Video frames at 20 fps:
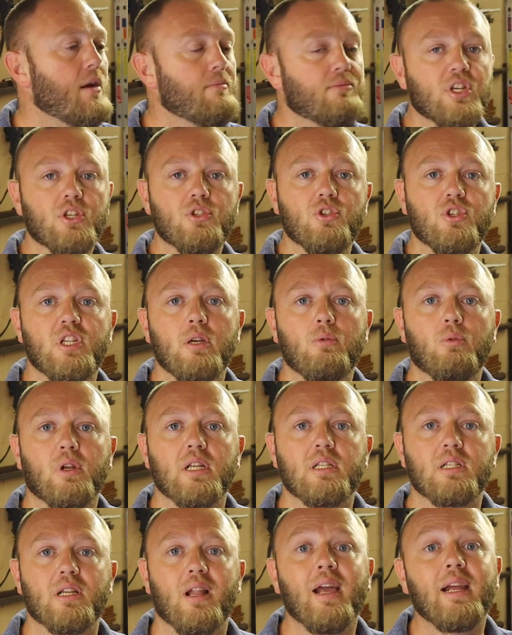just to see what
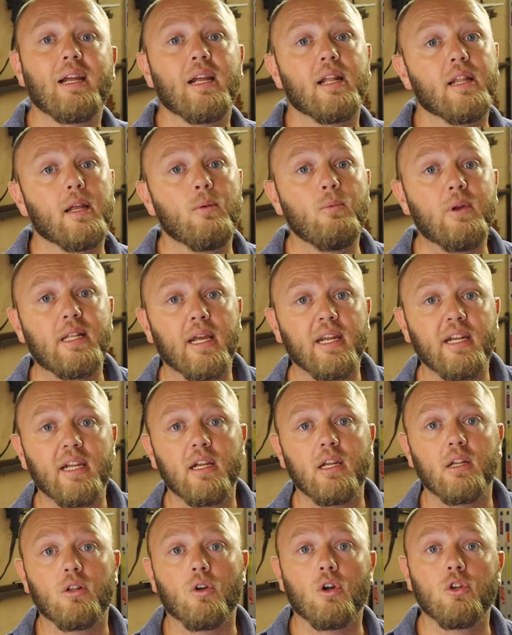it's like. And then we're
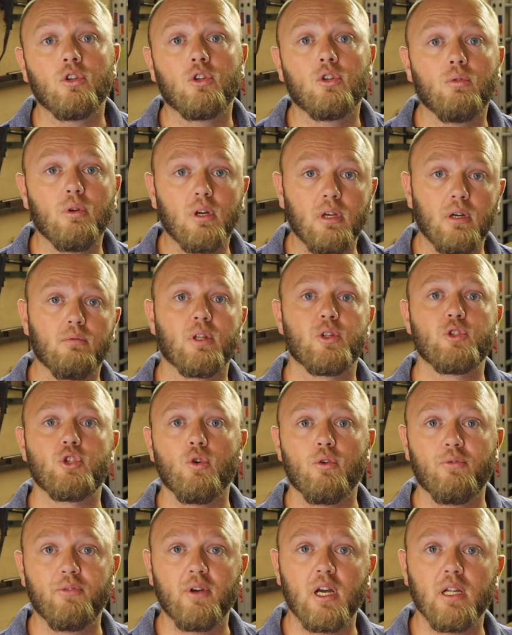taking it on tour with
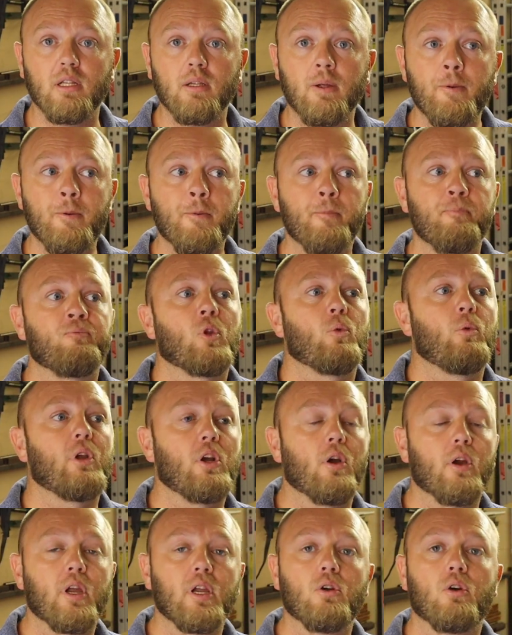Stofgat. We're
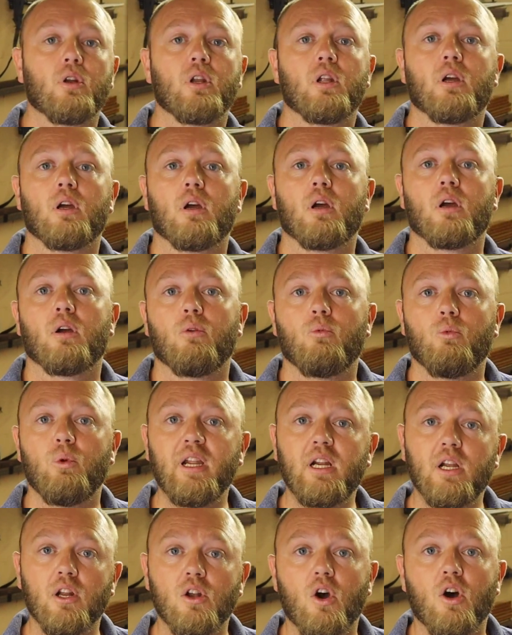going on a
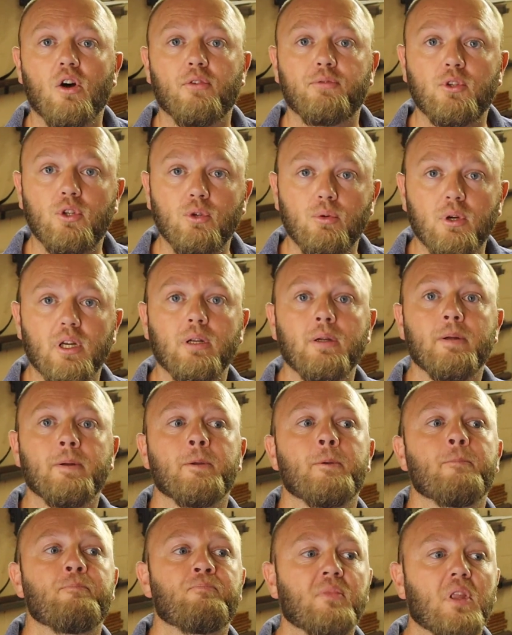week and a half tour
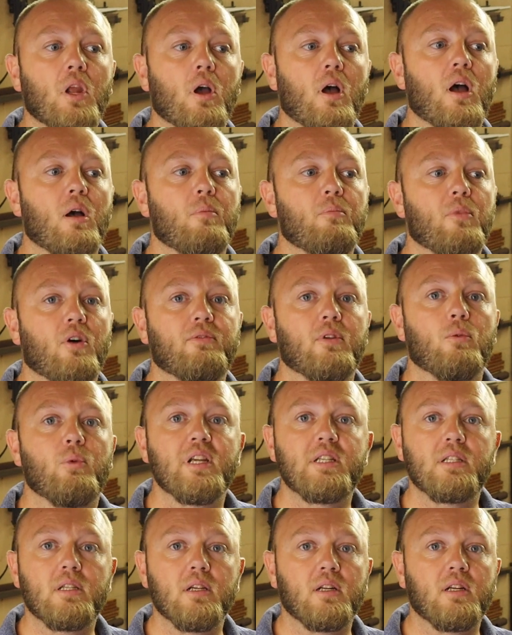of the
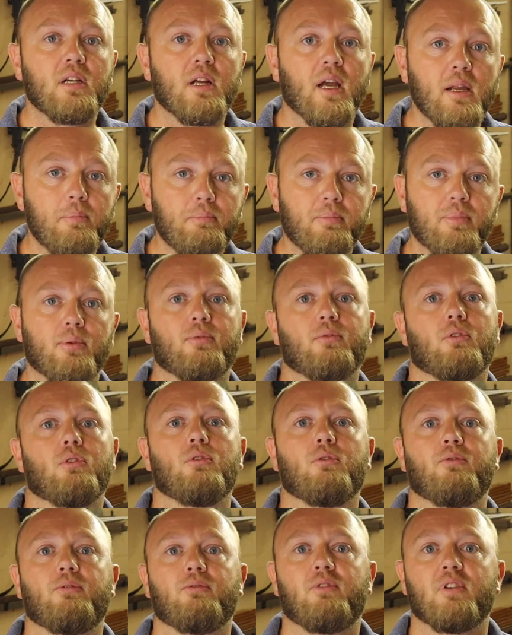Western Cape
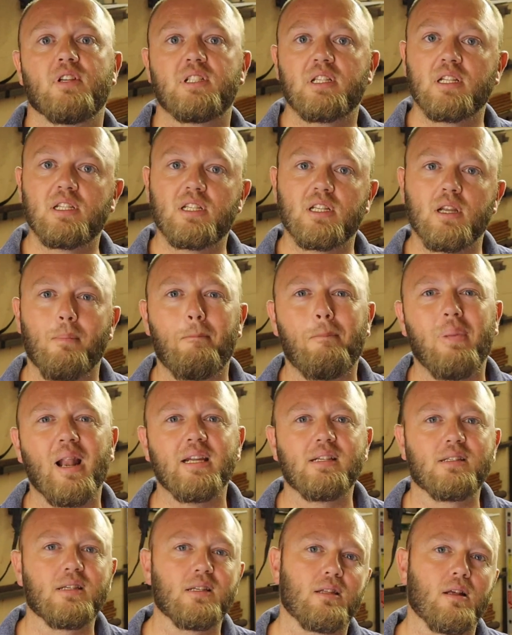to visit some
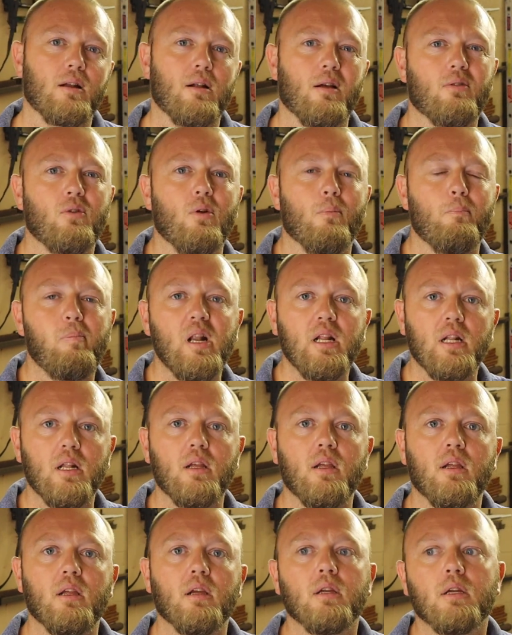places that are
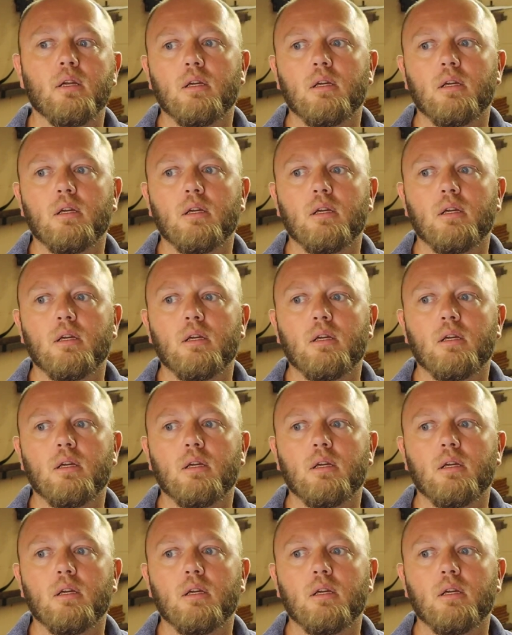completely